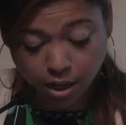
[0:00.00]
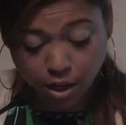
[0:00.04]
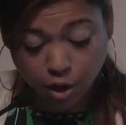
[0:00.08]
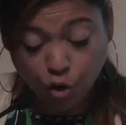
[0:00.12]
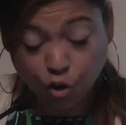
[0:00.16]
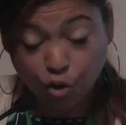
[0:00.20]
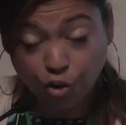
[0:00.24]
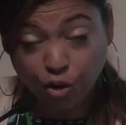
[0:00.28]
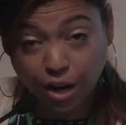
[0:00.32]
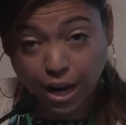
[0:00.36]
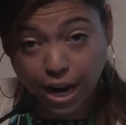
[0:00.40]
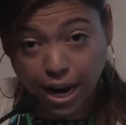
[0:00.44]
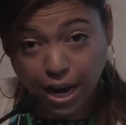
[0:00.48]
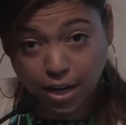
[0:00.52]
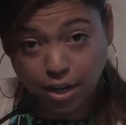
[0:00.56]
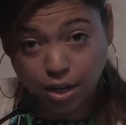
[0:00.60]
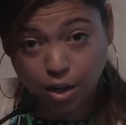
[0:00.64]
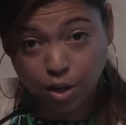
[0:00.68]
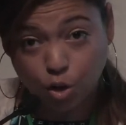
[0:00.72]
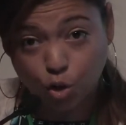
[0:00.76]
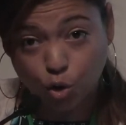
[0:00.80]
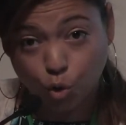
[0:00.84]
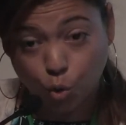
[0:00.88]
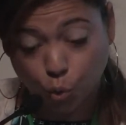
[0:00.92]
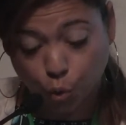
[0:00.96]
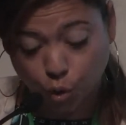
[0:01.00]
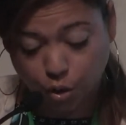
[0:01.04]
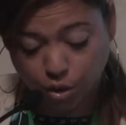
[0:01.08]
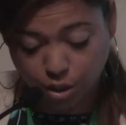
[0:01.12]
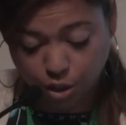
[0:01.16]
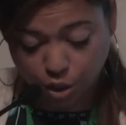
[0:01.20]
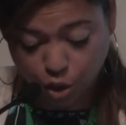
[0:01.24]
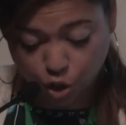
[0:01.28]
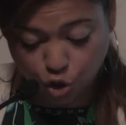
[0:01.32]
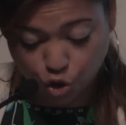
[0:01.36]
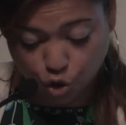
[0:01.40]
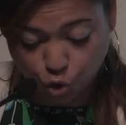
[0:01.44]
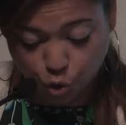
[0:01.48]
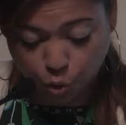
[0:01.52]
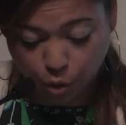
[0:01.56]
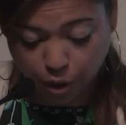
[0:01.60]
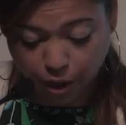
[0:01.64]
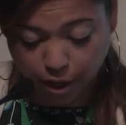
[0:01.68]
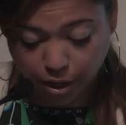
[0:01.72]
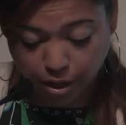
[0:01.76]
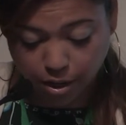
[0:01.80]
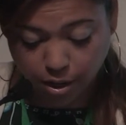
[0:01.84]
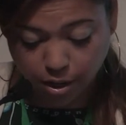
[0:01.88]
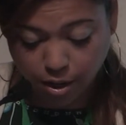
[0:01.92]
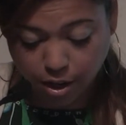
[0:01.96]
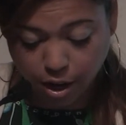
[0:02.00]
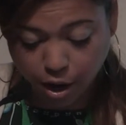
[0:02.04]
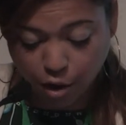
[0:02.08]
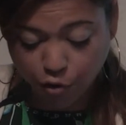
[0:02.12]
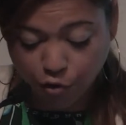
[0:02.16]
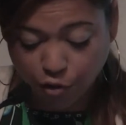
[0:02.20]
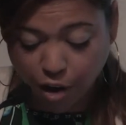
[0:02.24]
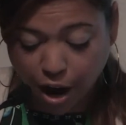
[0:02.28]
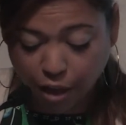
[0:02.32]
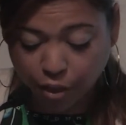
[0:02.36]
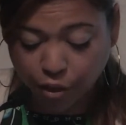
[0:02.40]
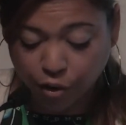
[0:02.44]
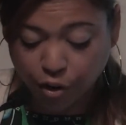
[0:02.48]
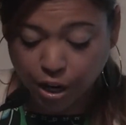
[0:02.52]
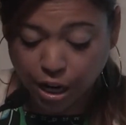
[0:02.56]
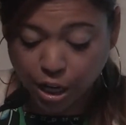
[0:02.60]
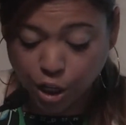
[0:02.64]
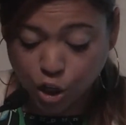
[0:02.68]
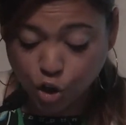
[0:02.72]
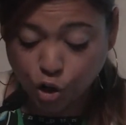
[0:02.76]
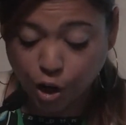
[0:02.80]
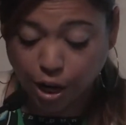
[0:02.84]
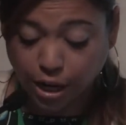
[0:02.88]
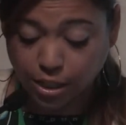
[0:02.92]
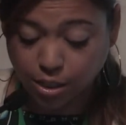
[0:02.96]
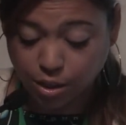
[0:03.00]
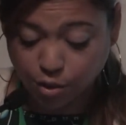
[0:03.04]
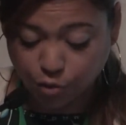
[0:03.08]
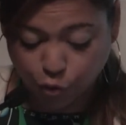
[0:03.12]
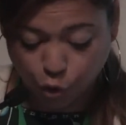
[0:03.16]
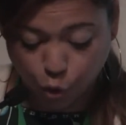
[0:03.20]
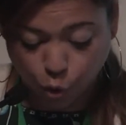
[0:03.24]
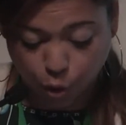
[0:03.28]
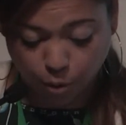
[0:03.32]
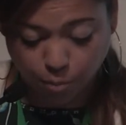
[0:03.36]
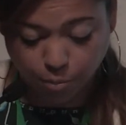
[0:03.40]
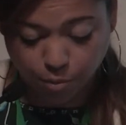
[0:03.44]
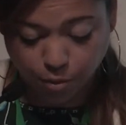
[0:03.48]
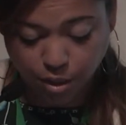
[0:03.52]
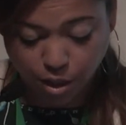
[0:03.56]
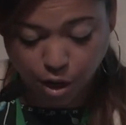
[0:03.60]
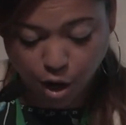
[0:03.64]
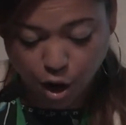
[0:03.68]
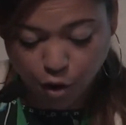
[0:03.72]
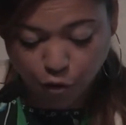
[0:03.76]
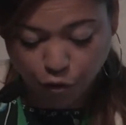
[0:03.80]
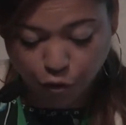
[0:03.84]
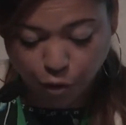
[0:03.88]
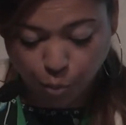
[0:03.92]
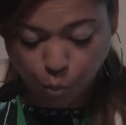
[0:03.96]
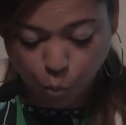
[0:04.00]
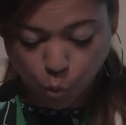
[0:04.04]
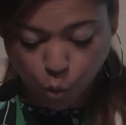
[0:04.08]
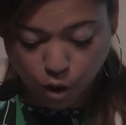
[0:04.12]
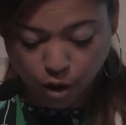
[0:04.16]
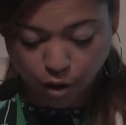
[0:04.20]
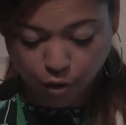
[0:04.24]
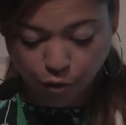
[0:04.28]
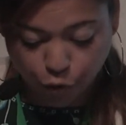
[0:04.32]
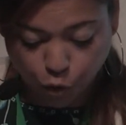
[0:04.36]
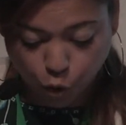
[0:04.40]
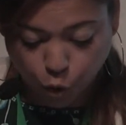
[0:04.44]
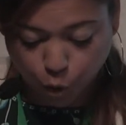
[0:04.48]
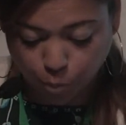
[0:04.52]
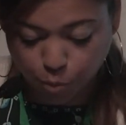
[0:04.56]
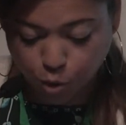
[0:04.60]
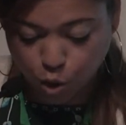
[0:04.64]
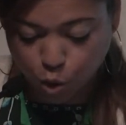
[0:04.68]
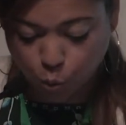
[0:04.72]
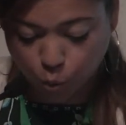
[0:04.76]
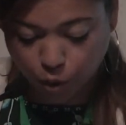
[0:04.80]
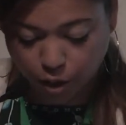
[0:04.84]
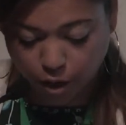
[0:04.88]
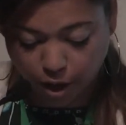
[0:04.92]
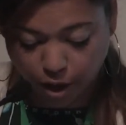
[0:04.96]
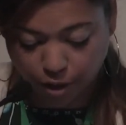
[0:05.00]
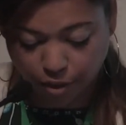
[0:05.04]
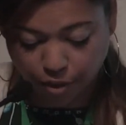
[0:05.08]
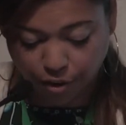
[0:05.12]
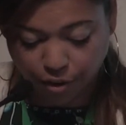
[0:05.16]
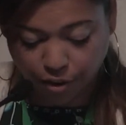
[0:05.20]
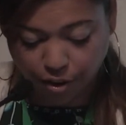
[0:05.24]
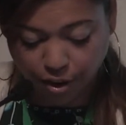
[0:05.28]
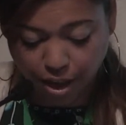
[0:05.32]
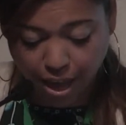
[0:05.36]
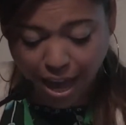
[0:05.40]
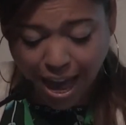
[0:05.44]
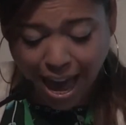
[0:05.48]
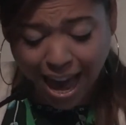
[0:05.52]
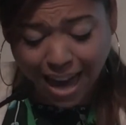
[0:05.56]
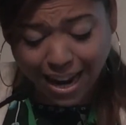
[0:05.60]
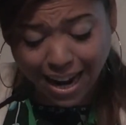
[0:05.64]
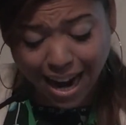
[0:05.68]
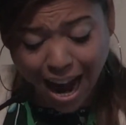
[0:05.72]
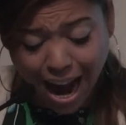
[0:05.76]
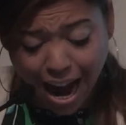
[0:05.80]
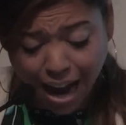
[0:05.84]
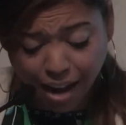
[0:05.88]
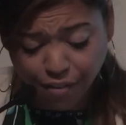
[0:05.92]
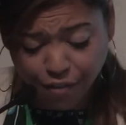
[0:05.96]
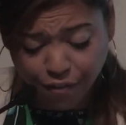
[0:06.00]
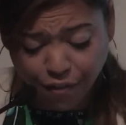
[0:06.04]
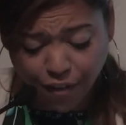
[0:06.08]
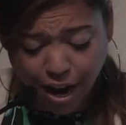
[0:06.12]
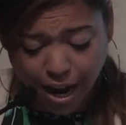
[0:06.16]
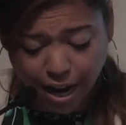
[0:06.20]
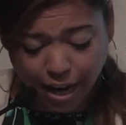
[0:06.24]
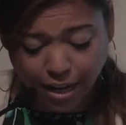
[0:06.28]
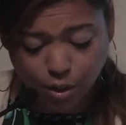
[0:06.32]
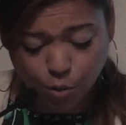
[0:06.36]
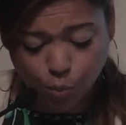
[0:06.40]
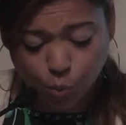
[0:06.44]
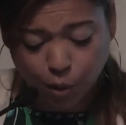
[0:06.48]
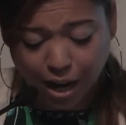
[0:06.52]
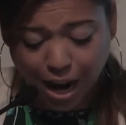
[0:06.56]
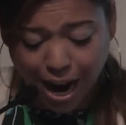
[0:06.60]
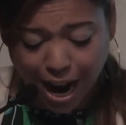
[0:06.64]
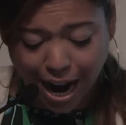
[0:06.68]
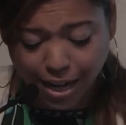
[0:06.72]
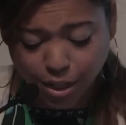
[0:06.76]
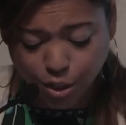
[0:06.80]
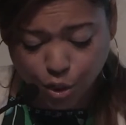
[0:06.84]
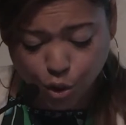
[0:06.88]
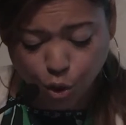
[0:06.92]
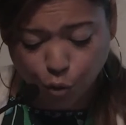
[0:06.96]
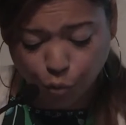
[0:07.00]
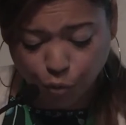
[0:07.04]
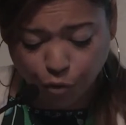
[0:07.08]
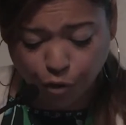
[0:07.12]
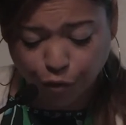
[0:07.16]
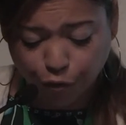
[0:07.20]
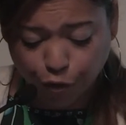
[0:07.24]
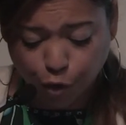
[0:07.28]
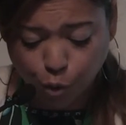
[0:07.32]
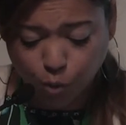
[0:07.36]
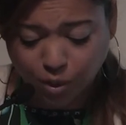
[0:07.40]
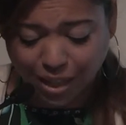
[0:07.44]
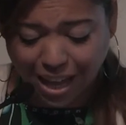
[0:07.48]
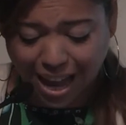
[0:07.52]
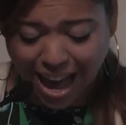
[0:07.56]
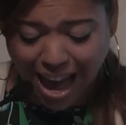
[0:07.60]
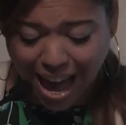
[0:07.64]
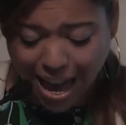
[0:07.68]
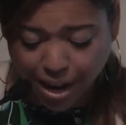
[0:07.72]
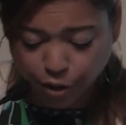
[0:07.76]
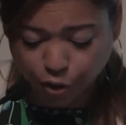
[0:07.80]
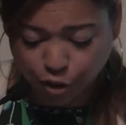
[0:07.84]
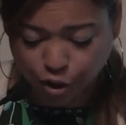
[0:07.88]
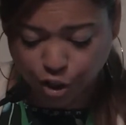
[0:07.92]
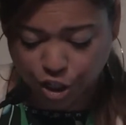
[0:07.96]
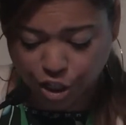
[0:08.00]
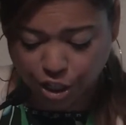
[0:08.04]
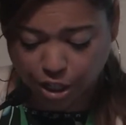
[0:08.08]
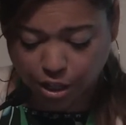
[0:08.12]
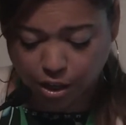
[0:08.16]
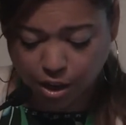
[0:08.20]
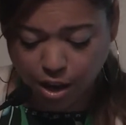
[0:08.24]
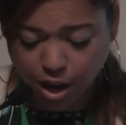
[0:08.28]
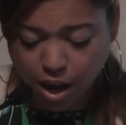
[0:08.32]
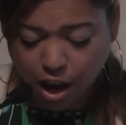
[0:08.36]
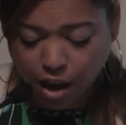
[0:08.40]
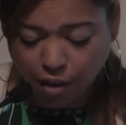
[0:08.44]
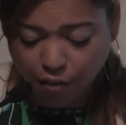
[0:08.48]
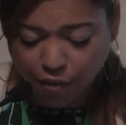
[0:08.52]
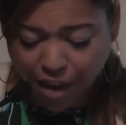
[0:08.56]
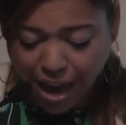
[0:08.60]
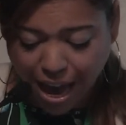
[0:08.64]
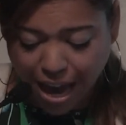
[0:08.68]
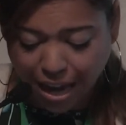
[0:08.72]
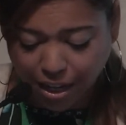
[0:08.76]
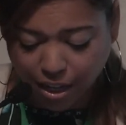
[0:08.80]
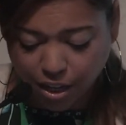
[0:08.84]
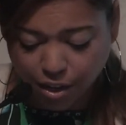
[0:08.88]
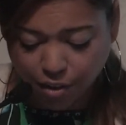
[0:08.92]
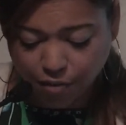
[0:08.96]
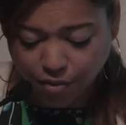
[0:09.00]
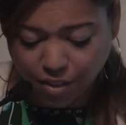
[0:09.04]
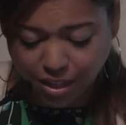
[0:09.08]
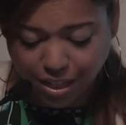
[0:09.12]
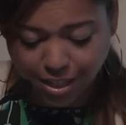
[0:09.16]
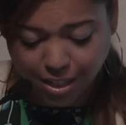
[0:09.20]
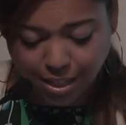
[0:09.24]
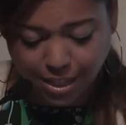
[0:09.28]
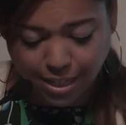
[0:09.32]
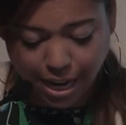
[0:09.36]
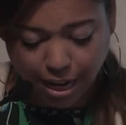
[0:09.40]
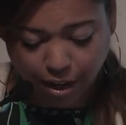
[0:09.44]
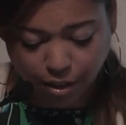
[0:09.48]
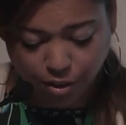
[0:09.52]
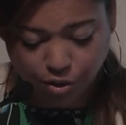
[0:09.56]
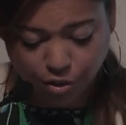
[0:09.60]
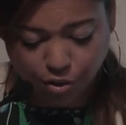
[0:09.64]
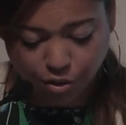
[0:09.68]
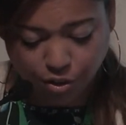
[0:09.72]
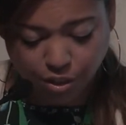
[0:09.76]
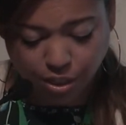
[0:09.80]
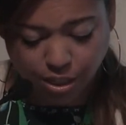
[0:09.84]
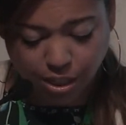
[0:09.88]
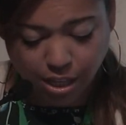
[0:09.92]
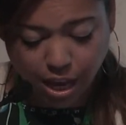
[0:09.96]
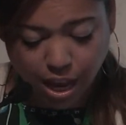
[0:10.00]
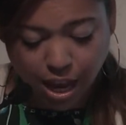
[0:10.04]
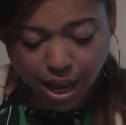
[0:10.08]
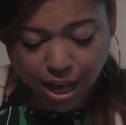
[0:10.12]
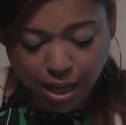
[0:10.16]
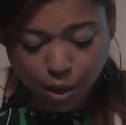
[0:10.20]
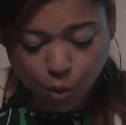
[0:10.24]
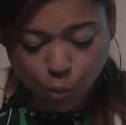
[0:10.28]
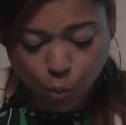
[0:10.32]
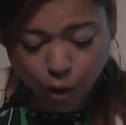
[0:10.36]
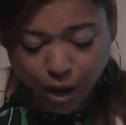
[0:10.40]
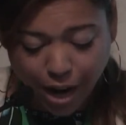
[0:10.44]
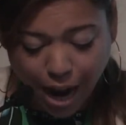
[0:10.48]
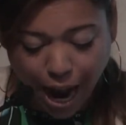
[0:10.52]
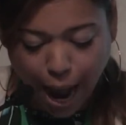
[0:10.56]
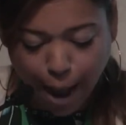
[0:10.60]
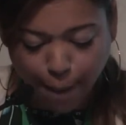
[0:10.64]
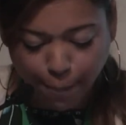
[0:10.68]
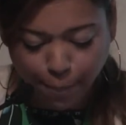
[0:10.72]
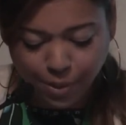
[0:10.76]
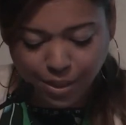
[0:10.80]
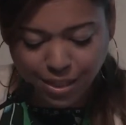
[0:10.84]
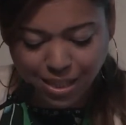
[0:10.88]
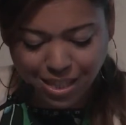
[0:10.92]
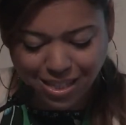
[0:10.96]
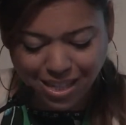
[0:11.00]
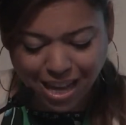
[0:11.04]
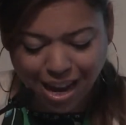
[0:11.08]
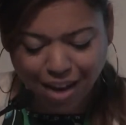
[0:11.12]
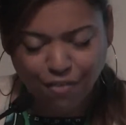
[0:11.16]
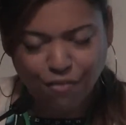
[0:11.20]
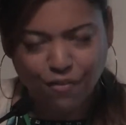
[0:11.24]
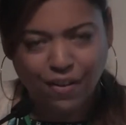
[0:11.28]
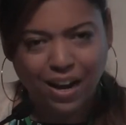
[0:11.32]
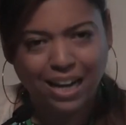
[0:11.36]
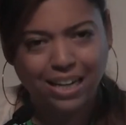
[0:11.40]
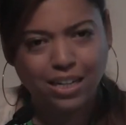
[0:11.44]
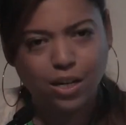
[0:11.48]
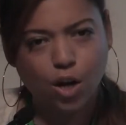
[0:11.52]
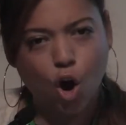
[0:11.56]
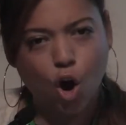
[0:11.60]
created nor destroyed. Rather, it transforms from one form to another. And I find when I don't refute the energy of any of these sectors, what happens is I find